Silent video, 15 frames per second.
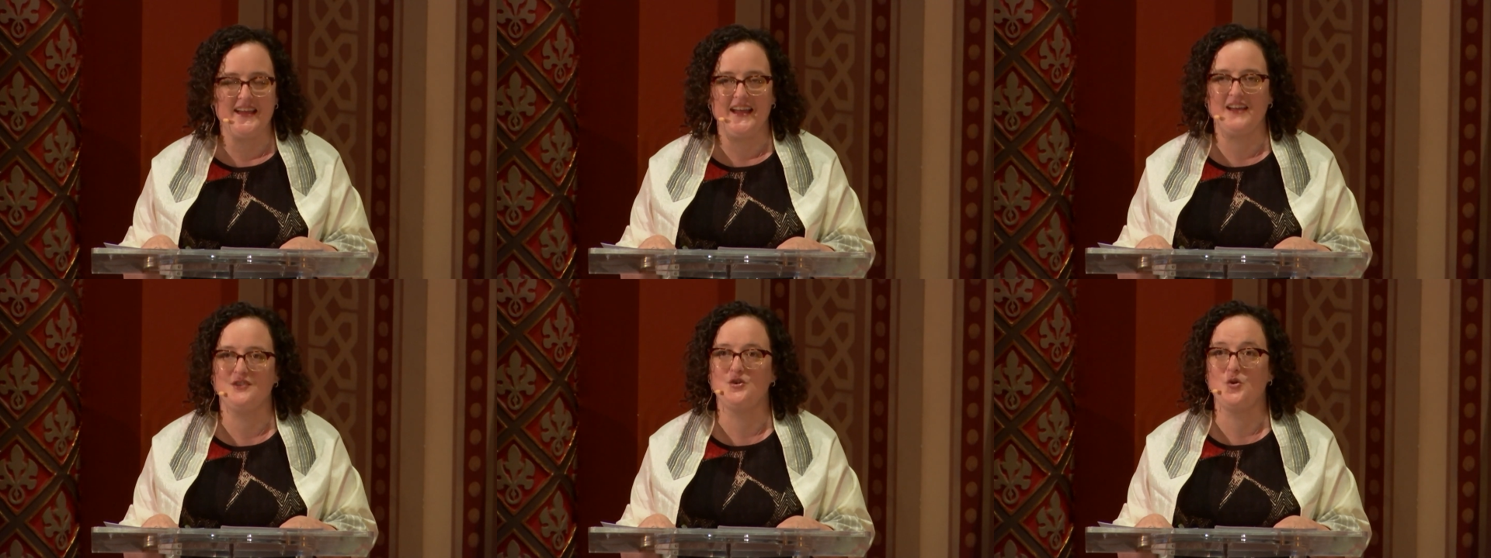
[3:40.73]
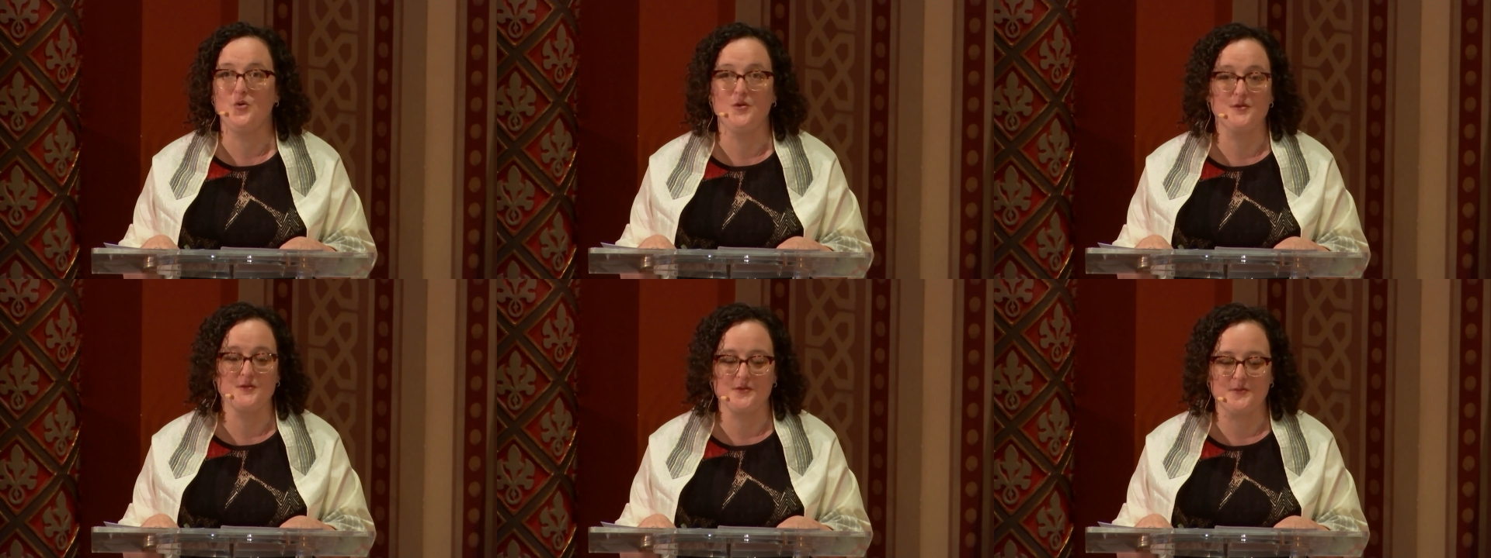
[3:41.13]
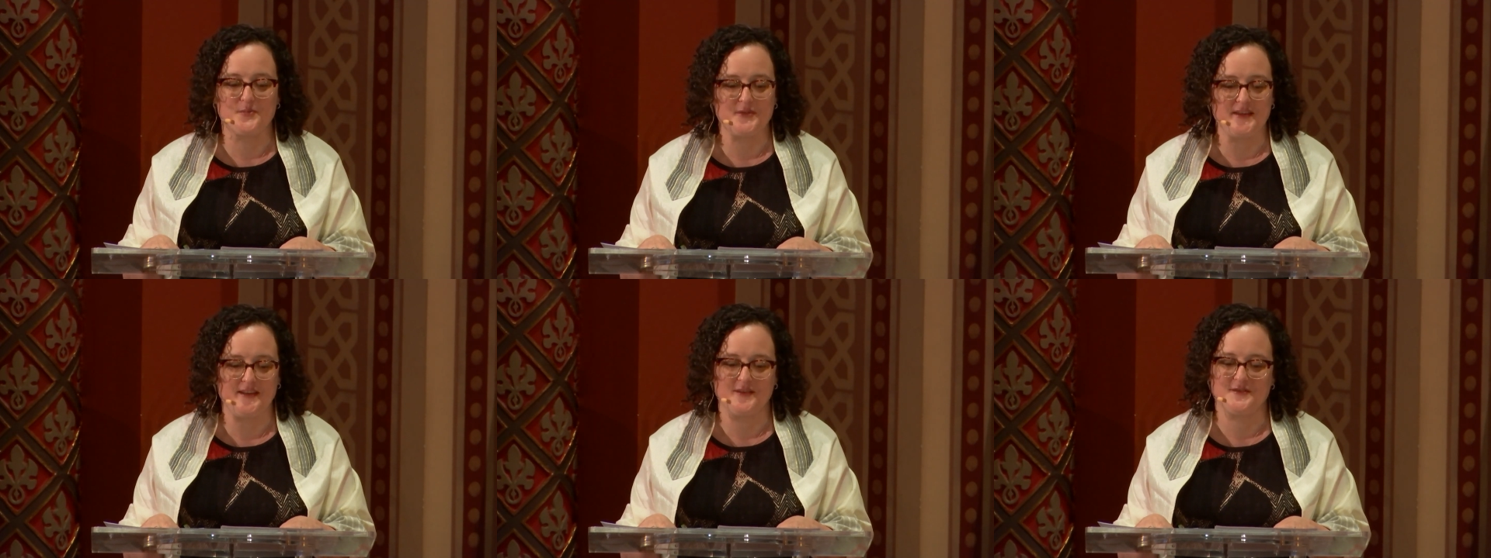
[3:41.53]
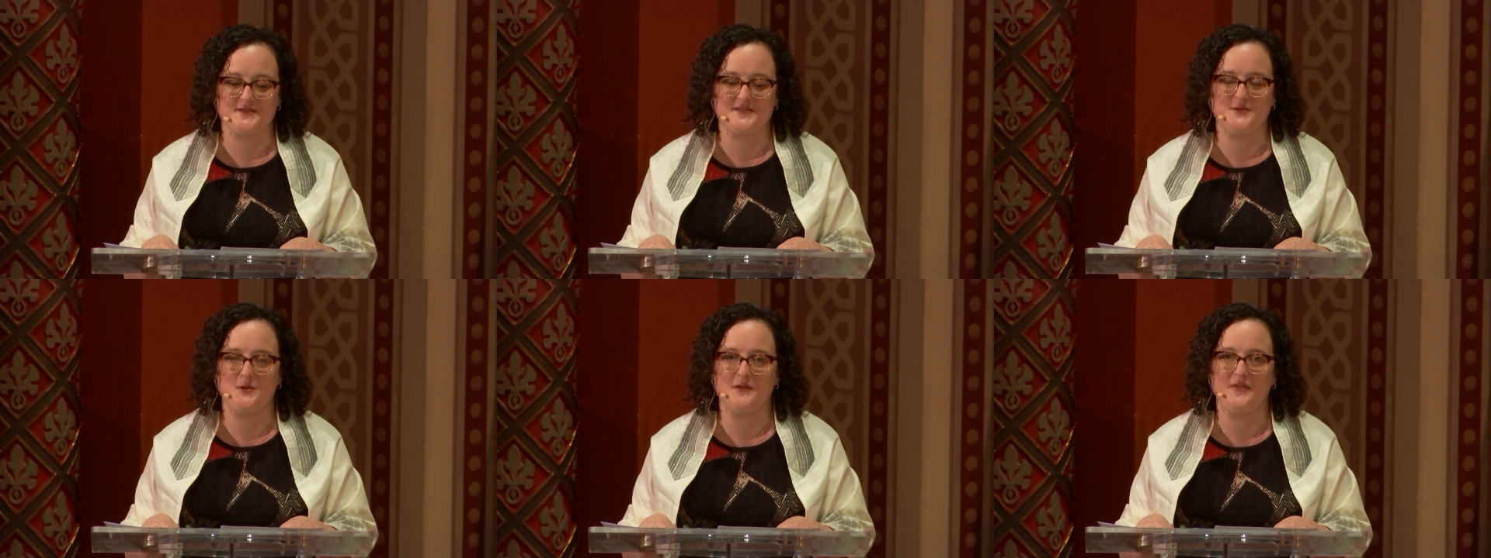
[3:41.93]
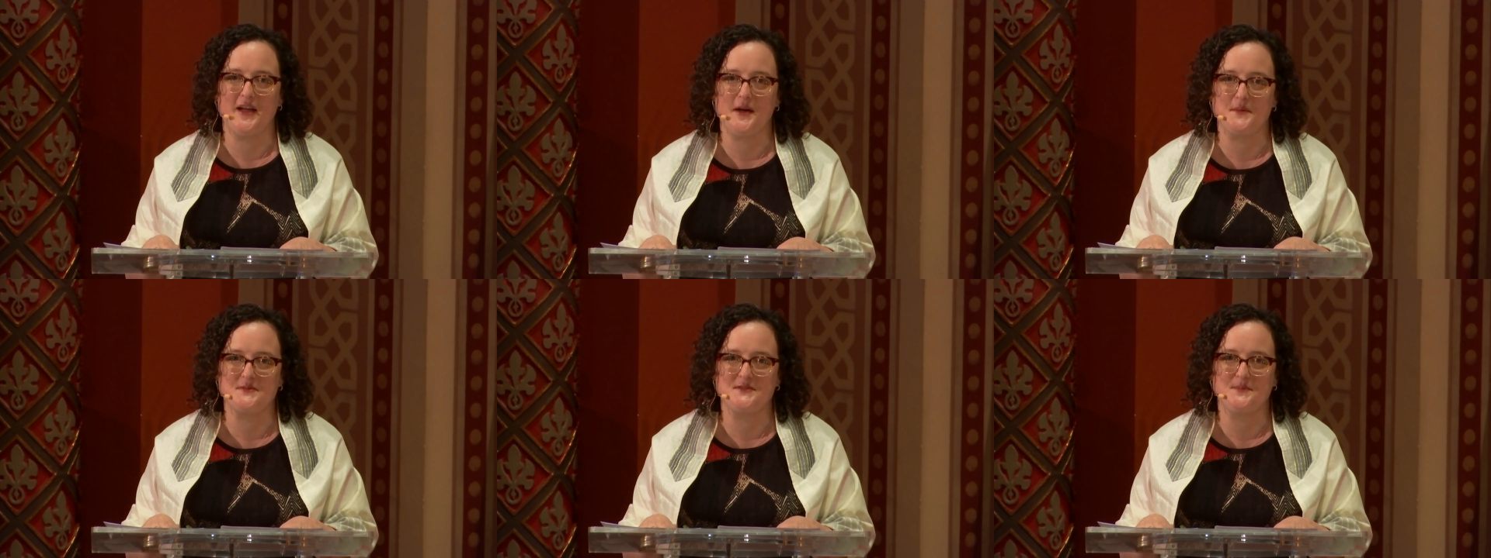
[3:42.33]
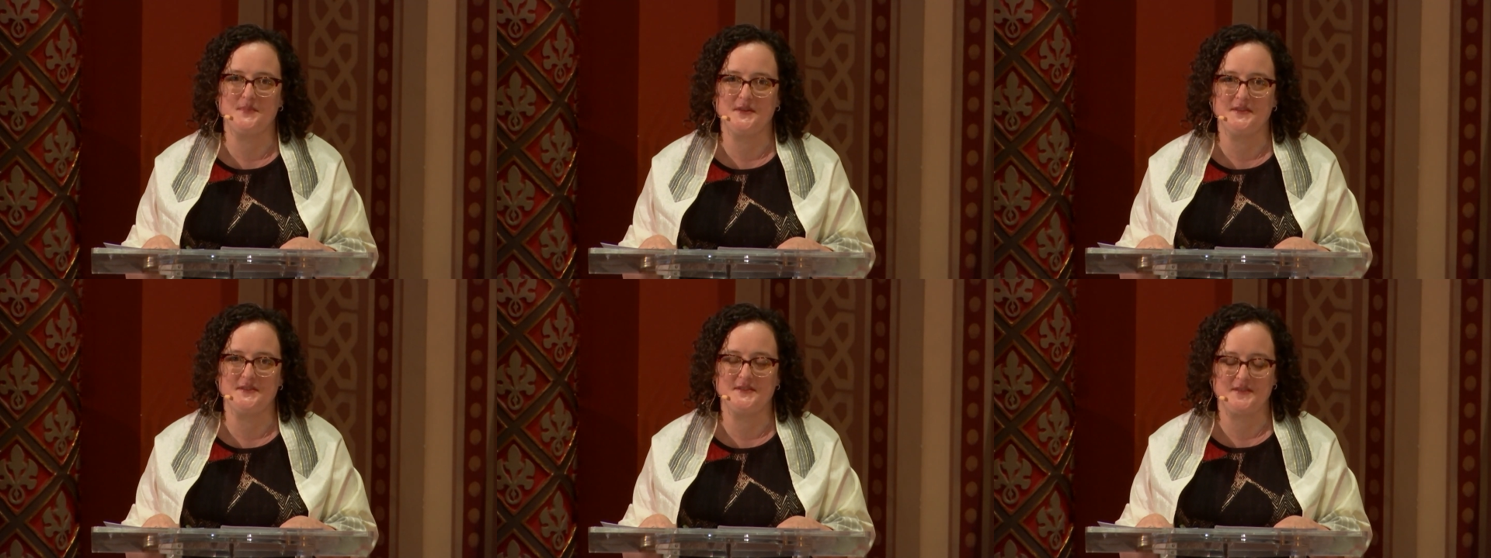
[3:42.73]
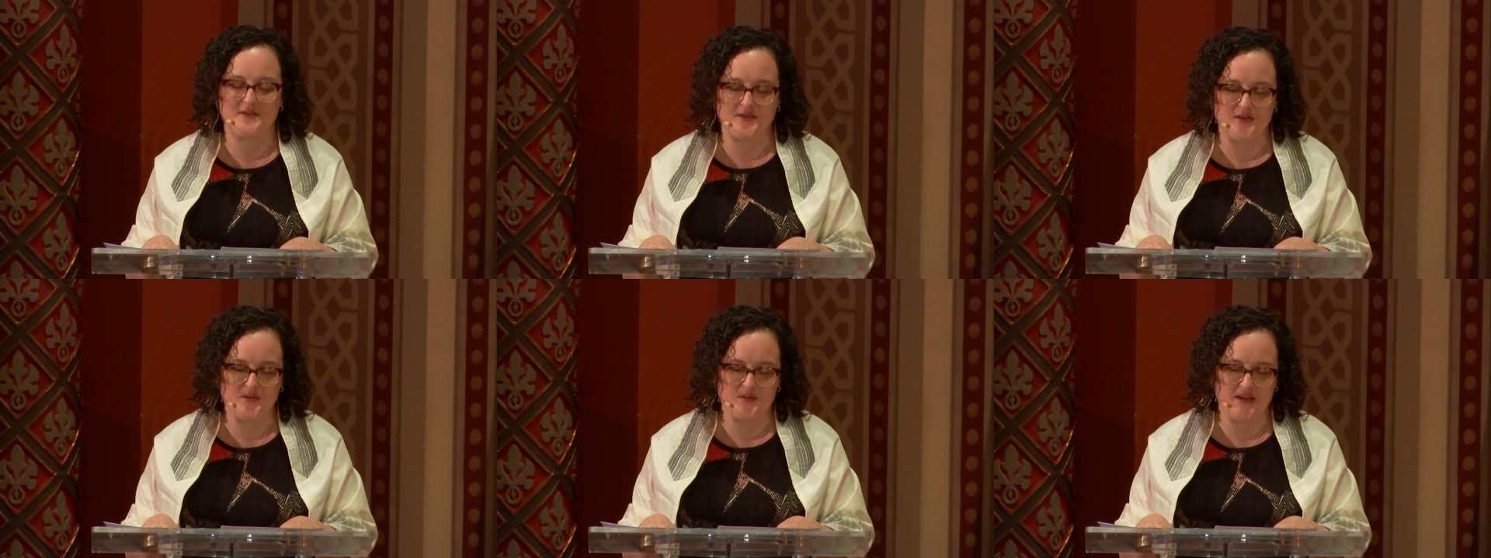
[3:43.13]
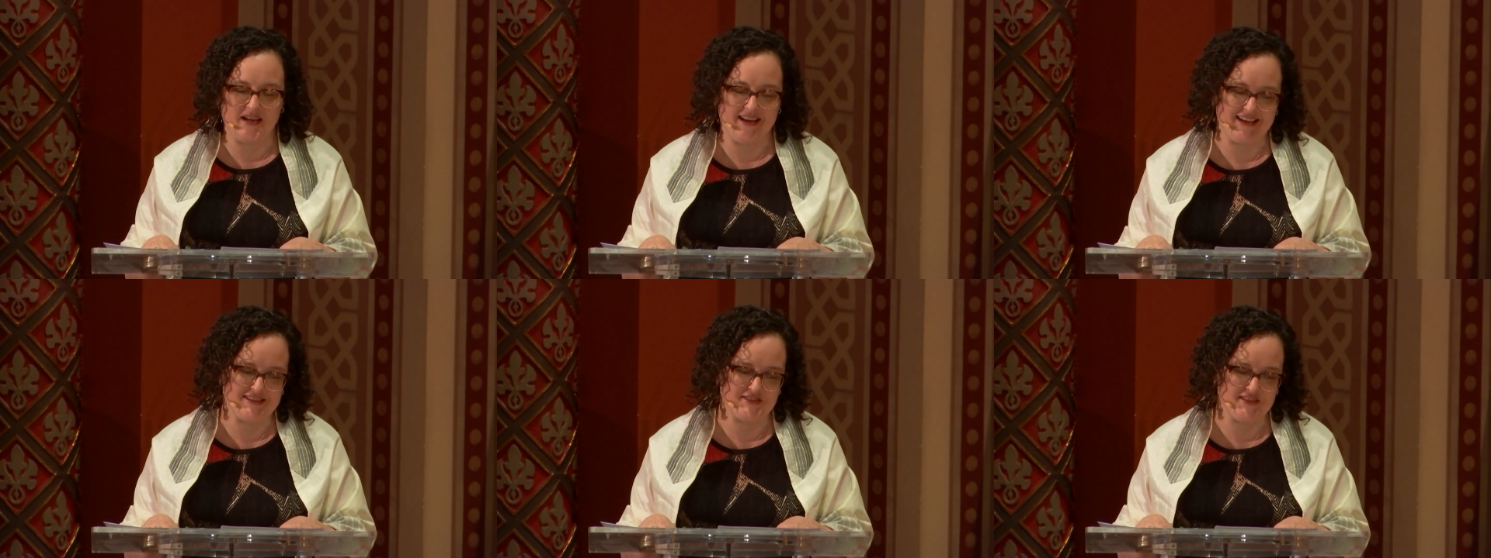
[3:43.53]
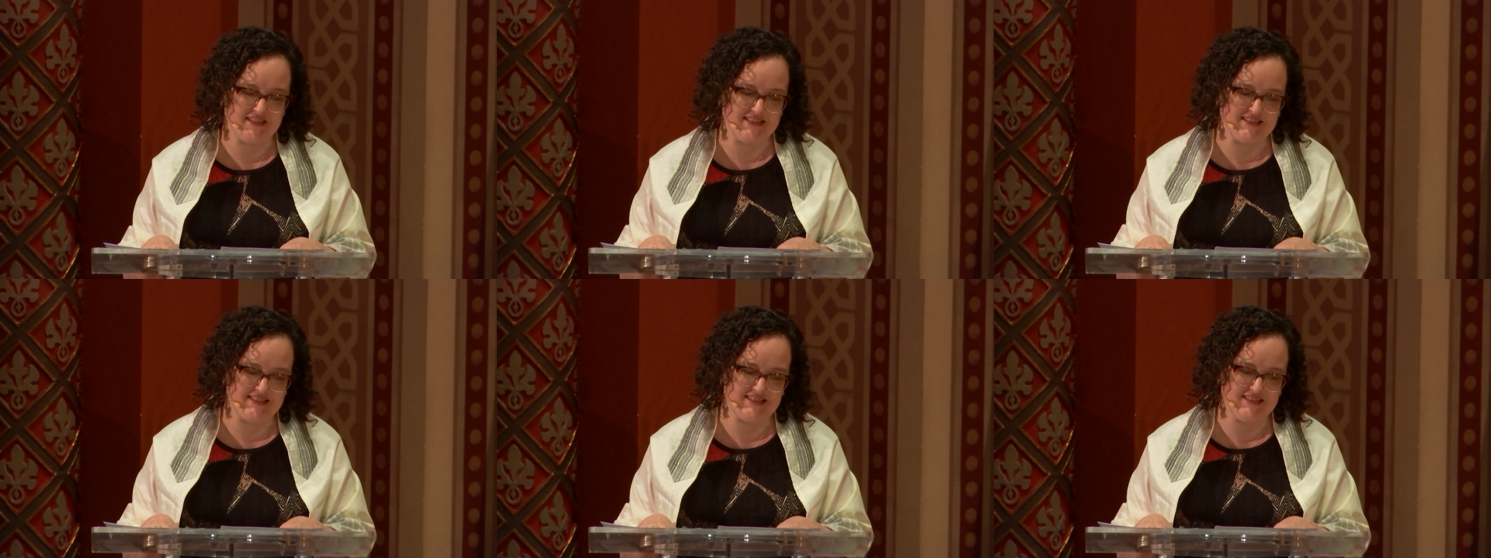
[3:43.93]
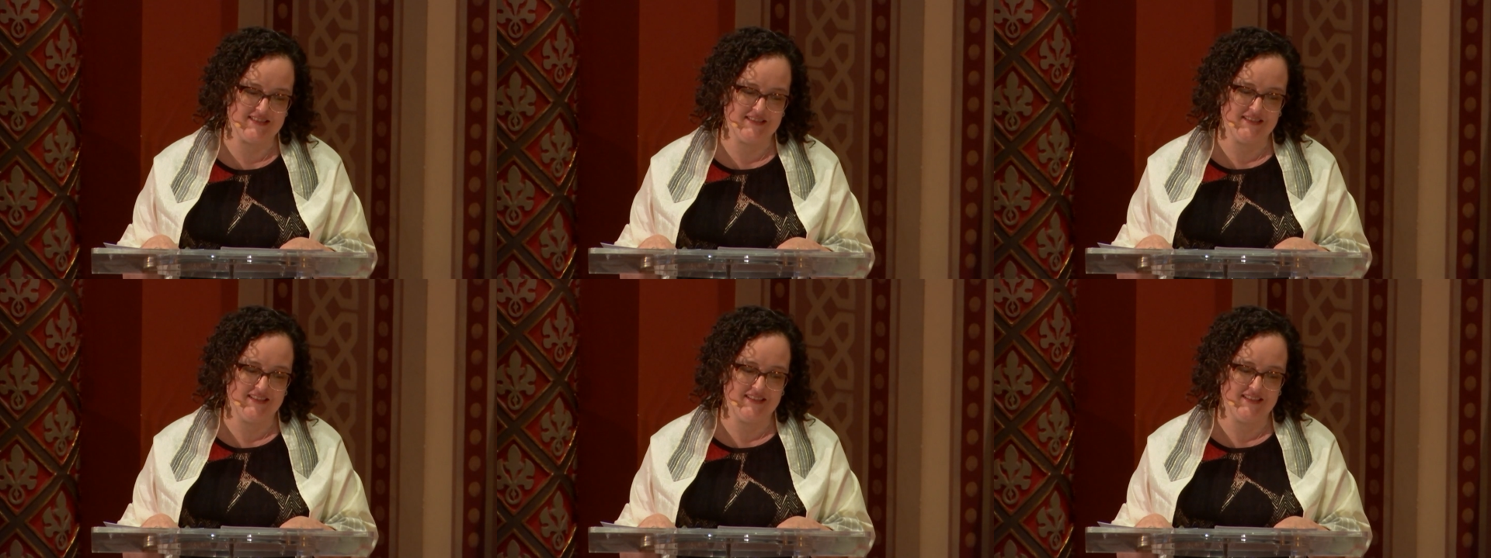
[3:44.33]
and core group leaders who have helped build new connections.